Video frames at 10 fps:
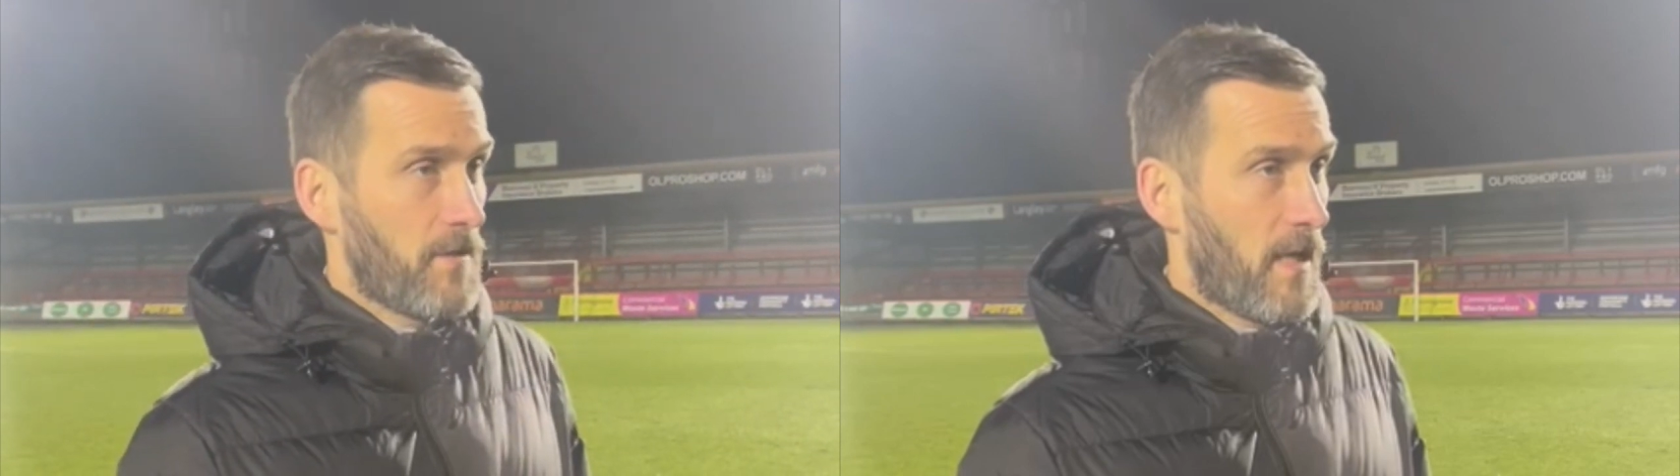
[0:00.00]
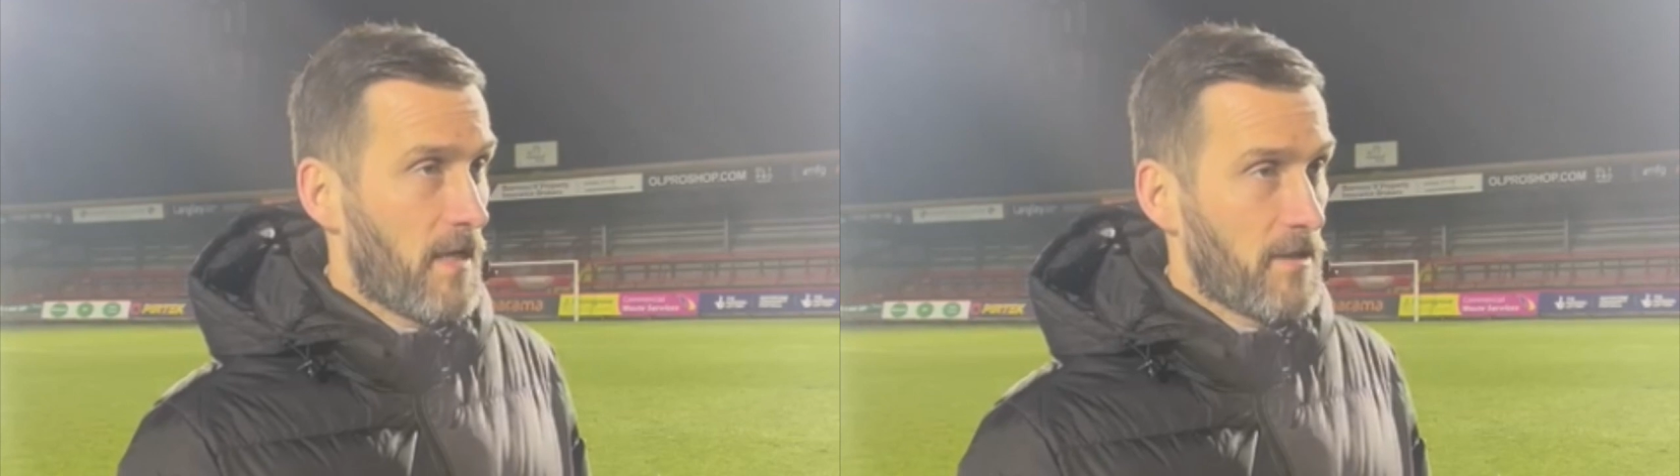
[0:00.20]

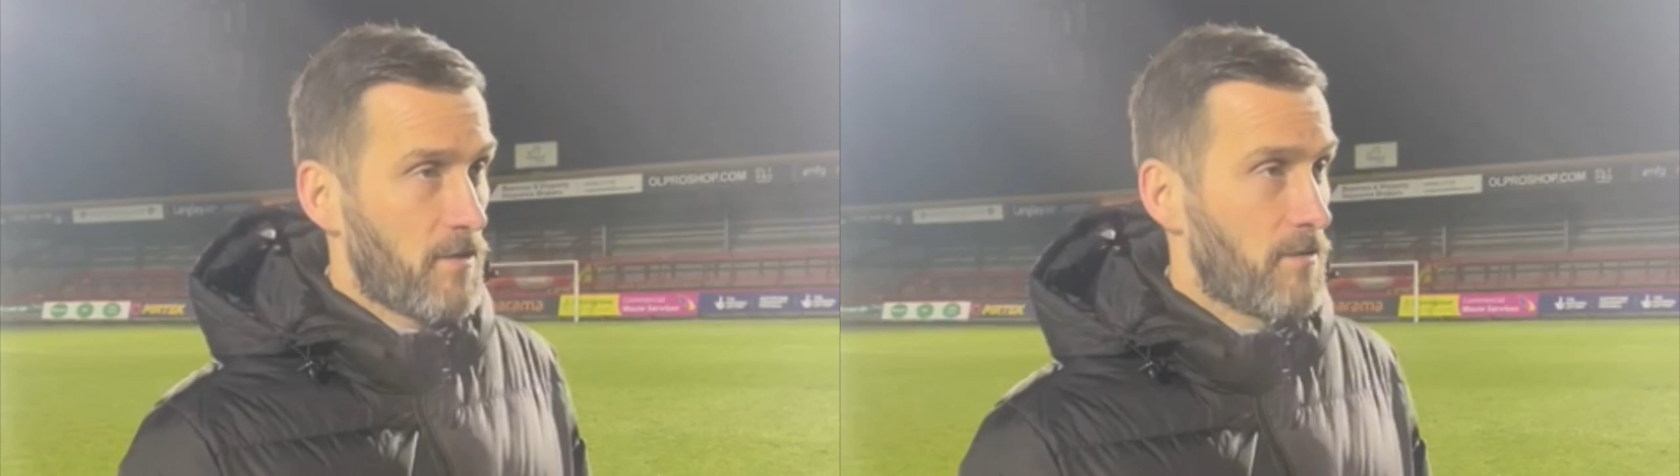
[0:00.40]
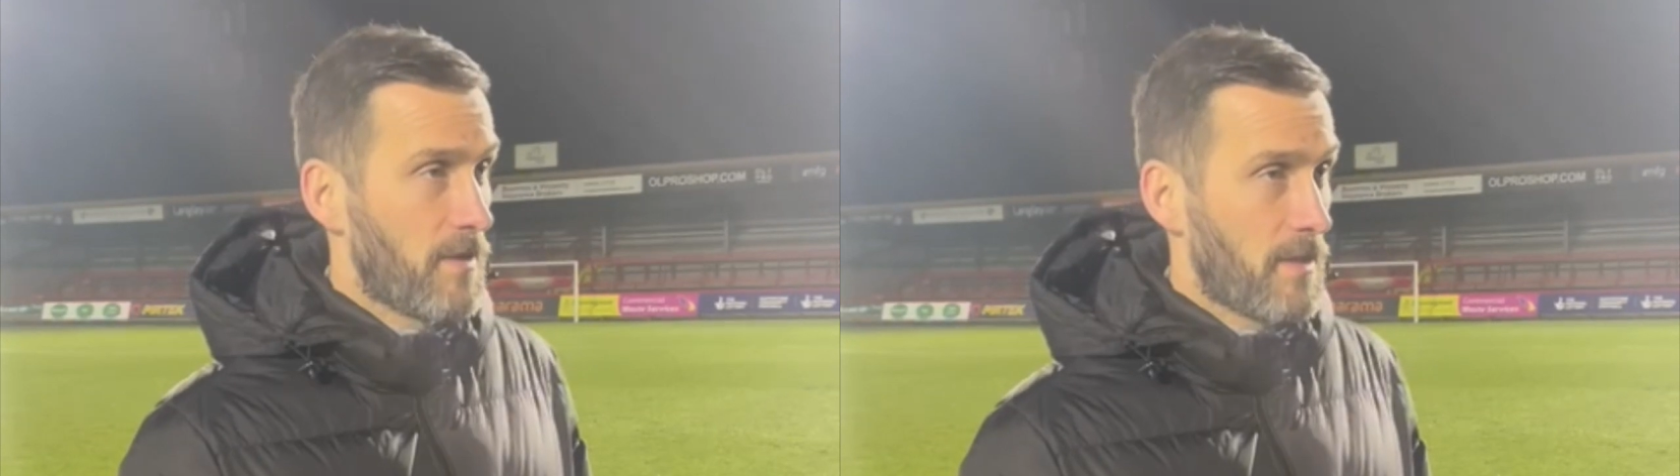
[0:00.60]
Saturday,
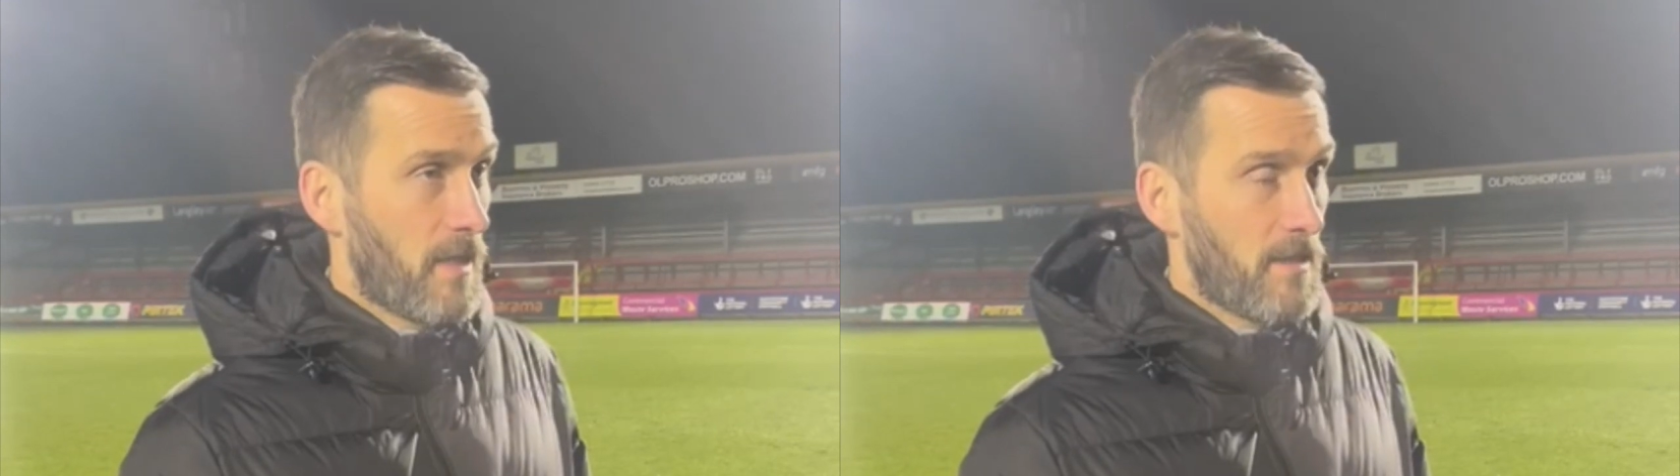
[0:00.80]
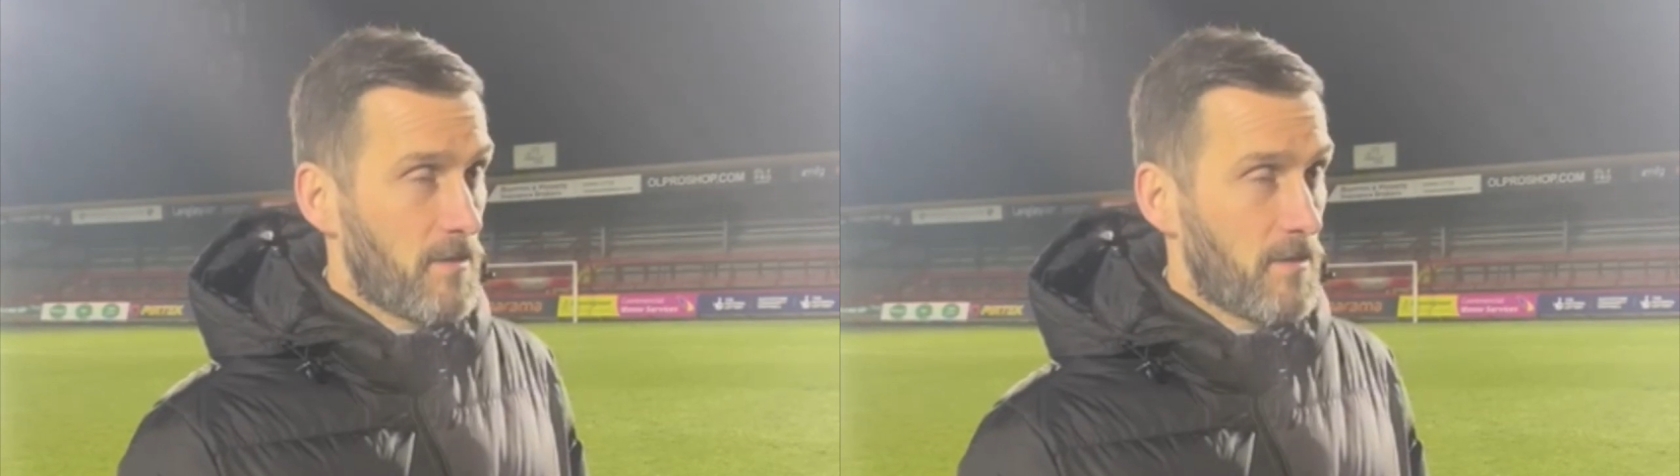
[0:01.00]
Tuesday, Saturday,